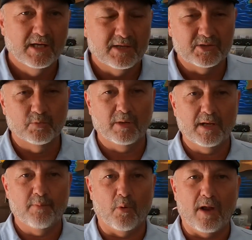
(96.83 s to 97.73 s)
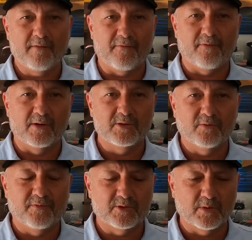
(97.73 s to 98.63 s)
This is really important. I've got friends
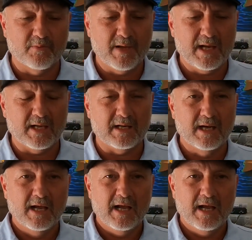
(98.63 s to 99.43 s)
who fish with me, and